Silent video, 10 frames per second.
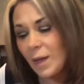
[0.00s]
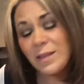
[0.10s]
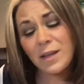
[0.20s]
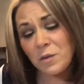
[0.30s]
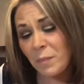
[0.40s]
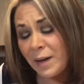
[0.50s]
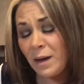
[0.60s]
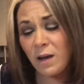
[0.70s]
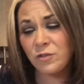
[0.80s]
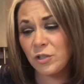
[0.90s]
that you might
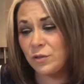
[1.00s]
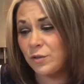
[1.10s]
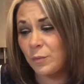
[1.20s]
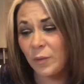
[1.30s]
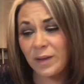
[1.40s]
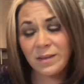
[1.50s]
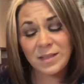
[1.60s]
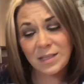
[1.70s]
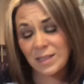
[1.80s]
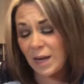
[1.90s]
have children with.
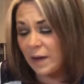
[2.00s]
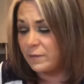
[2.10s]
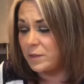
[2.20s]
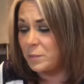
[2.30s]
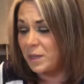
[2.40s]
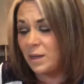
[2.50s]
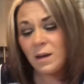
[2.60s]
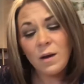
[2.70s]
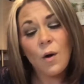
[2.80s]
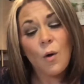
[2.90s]
Doesn't have to be,
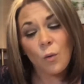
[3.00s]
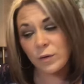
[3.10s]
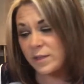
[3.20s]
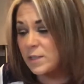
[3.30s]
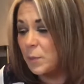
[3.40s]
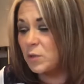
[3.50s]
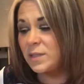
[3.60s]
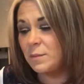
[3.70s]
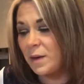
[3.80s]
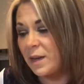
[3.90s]
or this
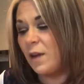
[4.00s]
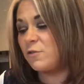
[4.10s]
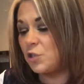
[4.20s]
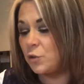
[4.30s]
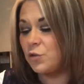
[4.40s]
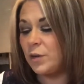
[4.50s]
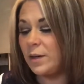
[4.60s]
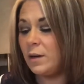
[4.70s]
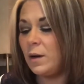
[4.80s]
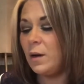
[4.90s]
person might have children.